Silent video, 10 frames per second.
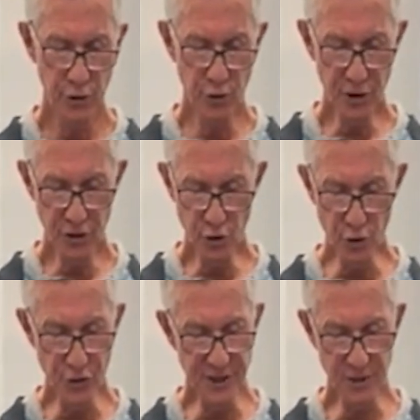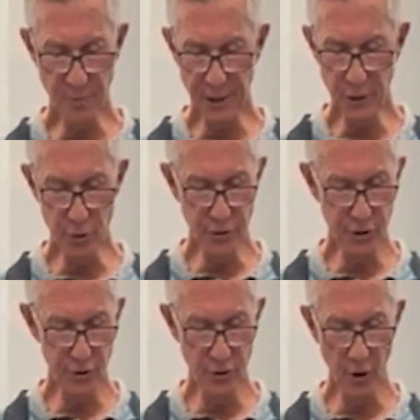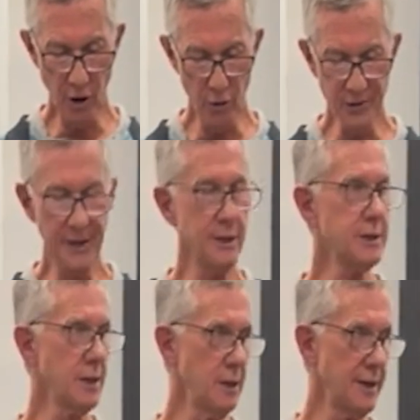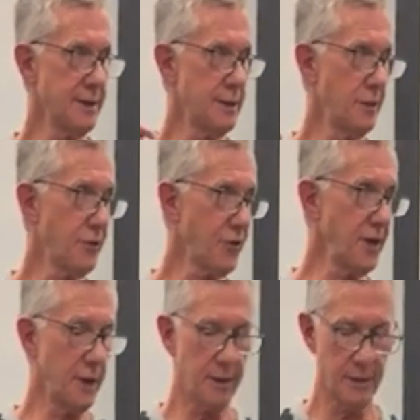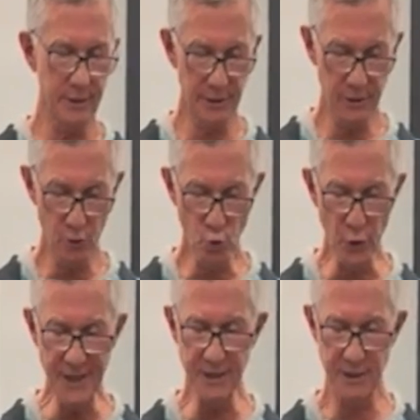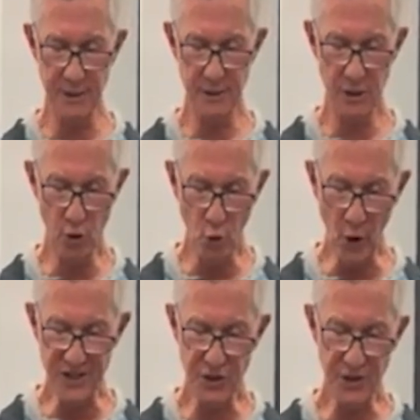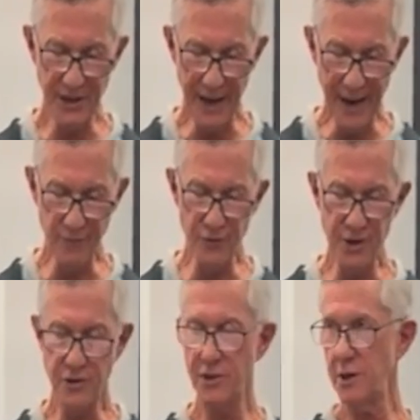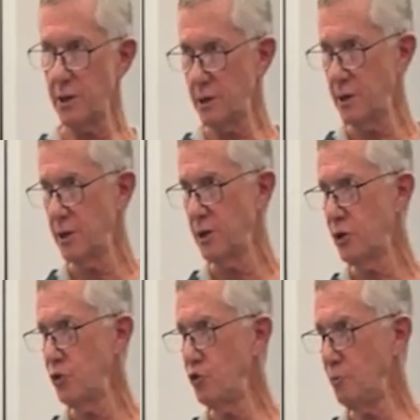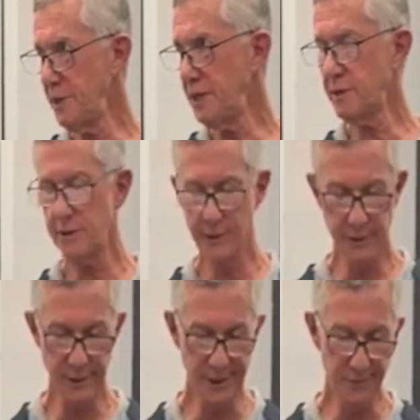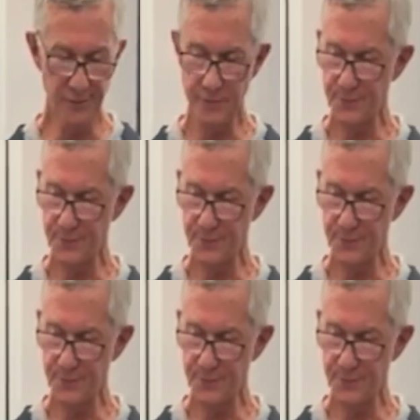You can do this by using your own intellect to think, to reason, to question everything you meet in life.